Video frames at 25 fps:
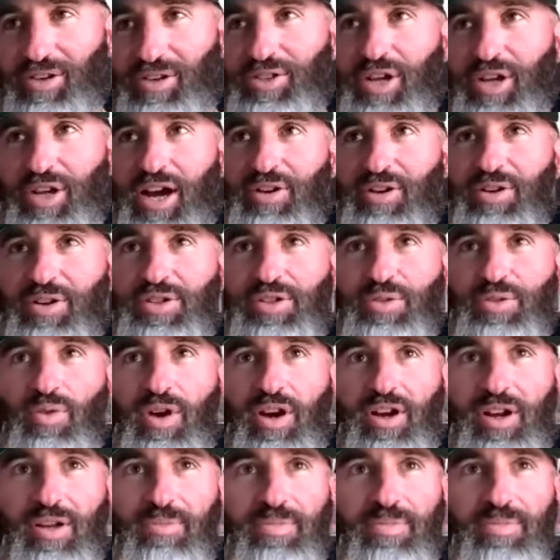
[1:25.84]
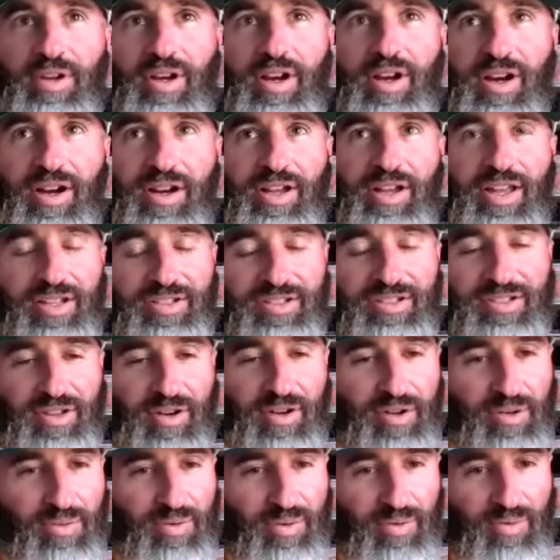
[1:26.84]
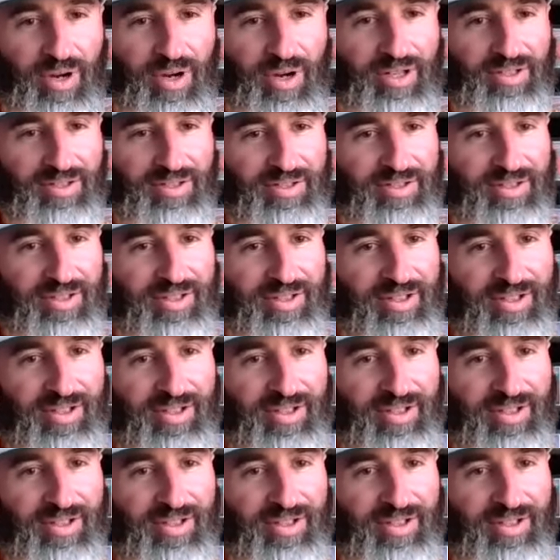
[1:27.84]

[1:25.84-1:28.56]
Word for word: did you how did you wind up uh, getting started with Wes?